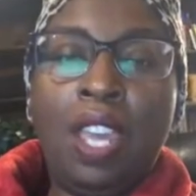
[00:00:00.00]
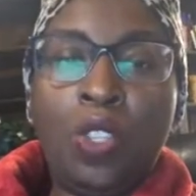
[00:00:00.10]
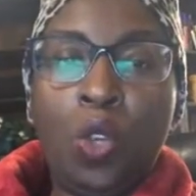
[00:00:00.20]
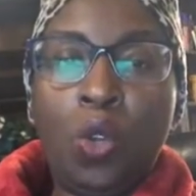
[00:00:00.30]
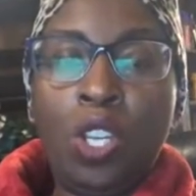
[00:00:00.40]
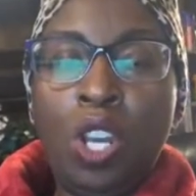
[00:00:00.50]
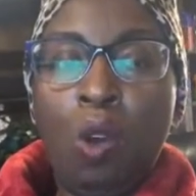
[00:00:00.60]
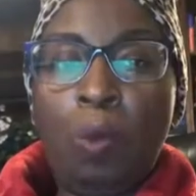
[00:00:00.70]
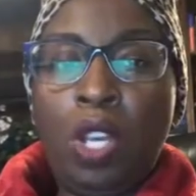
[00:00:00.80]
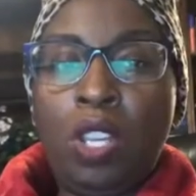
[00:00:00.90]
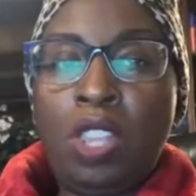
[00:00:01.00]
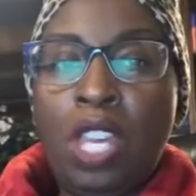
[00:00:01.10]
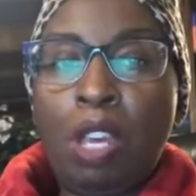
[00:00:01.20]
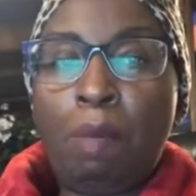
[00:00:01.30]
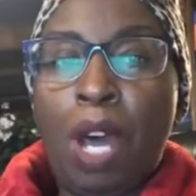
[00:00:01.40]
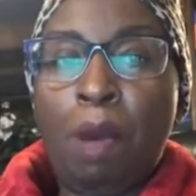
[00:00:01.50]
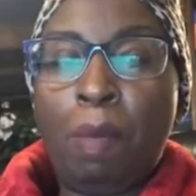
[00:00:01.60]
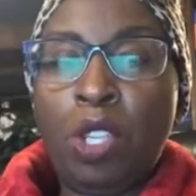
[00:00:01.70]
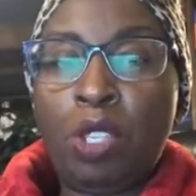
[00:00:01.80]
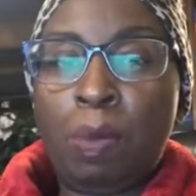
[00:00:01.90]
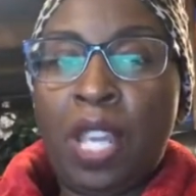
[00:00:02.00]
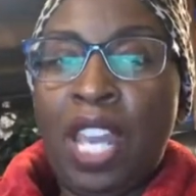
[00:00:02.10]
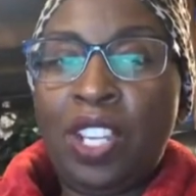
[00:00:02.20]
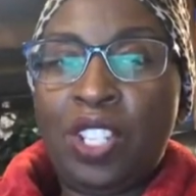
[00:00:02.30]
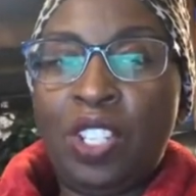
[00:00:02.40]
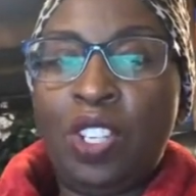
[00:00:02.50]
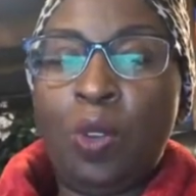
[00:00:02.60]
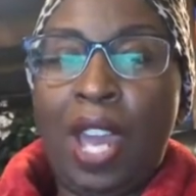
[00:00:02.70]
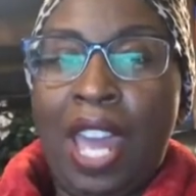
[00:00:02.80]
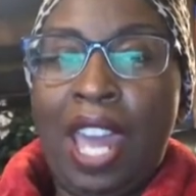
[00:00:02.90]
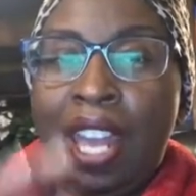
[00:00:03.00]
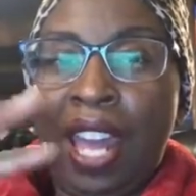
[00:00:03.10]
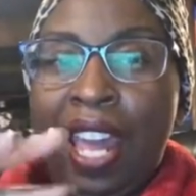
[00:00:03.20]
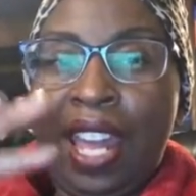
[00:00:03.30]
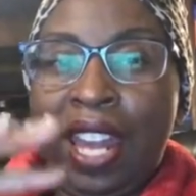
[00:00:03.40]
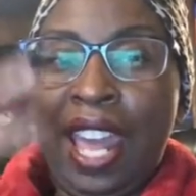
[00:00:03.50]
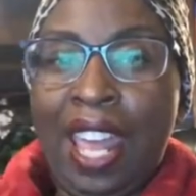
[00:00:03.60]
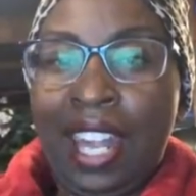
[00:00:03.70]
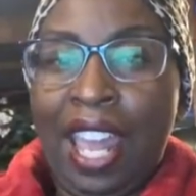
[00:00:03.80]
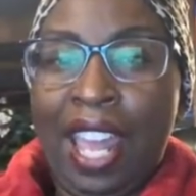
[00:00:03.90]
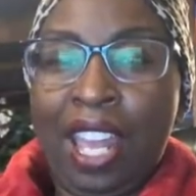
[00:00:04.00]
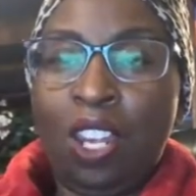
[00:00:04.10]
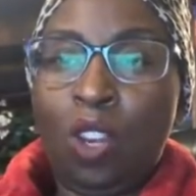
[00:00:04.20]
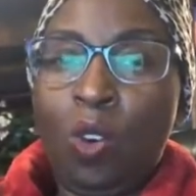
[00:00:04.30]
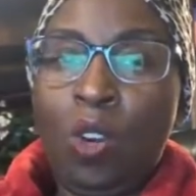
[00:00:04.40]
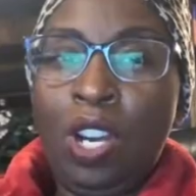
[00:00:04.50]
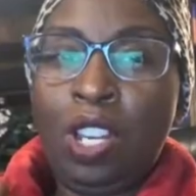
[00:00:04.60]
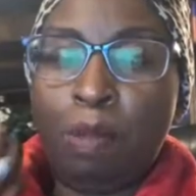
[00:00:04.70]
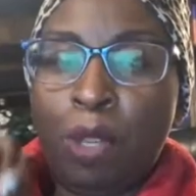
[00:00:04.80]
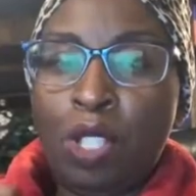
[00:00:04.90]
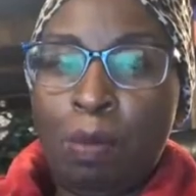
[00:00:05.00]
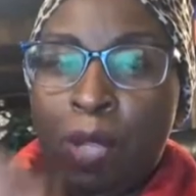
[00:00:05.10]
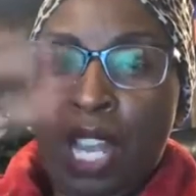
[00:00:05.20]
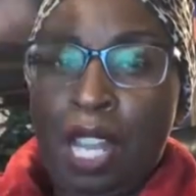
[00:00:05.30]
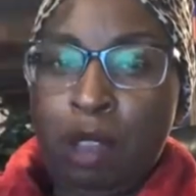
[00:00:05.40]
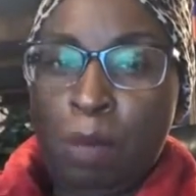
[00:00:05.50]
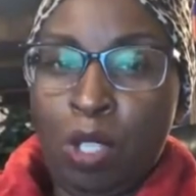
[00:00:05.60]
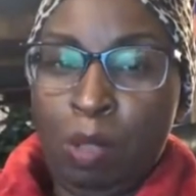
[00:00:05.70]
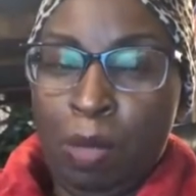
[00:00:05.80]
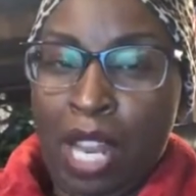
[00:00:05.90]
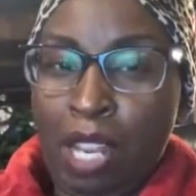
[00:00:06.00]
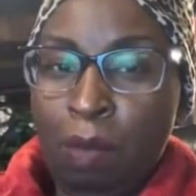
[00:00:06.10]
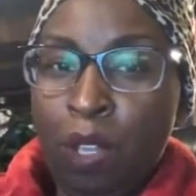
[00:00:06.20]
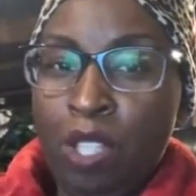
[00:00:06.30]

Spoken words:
So, you know, when you think about multiplication, you add, or you multiply.